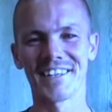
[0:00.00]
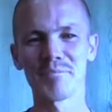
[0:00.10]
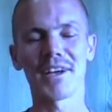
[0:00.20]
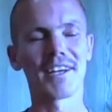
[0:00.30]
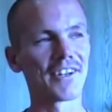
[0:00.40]
I
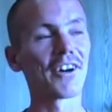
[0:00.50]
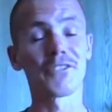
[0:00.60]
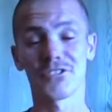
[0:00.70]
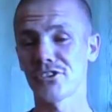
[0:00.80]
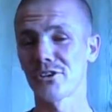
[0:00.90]
know,
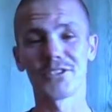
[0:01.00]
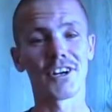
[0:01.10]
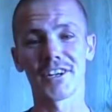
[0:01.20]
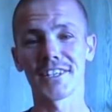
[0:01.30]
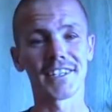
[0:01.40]
it's so
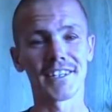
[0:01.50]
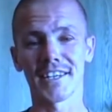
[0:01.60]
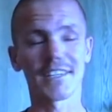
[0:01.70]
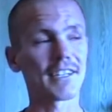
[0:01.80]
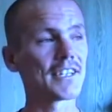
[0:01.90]
gnarly.
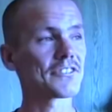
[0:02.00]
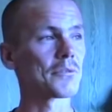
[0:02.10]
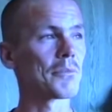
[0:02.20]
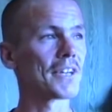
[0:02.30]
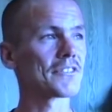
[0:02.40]
Like, he's an
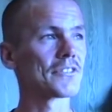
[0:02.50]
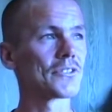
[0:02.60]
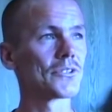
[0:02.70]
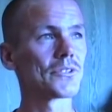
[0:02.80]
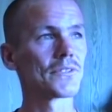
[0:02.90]
amazing
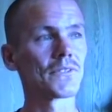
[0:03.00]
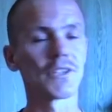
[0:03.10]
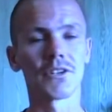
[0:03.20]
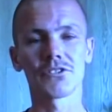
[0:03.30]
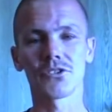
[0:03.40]
dude,
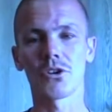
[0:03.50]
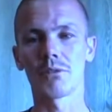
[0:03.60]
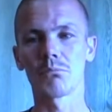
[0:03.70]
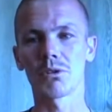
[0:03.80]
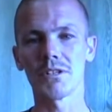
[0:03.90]
you know, so
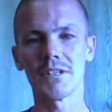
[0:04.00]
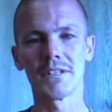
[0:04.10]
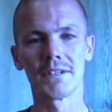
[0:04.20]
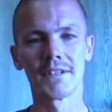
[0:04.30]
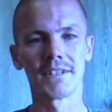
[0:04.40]
humble,
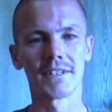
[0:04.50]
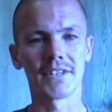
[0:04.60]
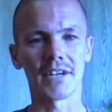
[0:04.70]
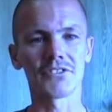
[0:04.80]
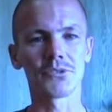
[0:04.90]

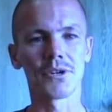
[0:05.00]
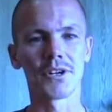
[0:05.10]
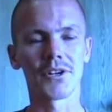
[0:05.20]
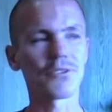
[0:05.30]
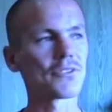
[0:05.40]
down to
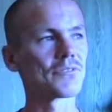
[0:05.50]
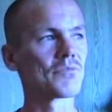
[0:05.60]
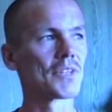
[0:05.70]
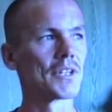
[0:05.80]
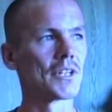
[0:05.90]
earth,
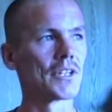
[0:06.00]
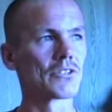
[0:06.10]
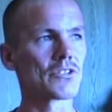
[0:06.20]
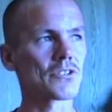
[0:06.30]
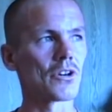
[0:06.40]
and
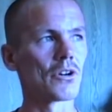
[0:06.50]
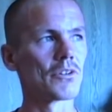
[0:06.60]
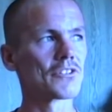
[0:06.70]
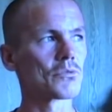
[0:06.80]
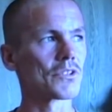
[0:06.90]
just
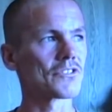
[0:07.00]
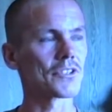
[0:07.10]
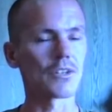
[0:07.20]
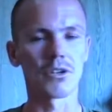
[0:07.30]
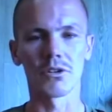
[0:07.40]
always wants
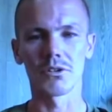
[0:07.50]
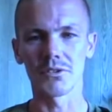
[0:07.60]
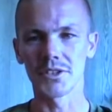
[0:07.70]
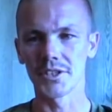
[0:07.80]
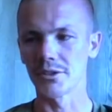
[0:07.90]
to
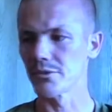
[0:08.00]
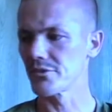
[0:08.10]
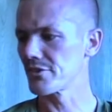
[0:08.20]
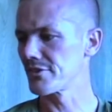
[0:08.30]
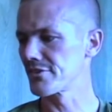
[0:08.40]
go, you
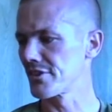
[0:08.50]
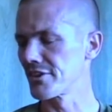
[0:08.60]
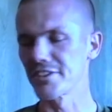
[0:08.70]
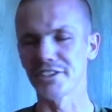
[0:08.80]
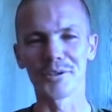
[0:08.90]
know,
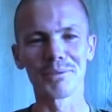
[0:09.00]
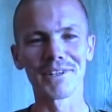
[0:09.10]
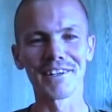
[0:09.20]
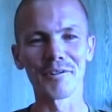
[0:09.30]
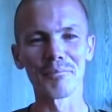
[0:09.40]
turn it up a
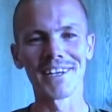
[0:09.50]
little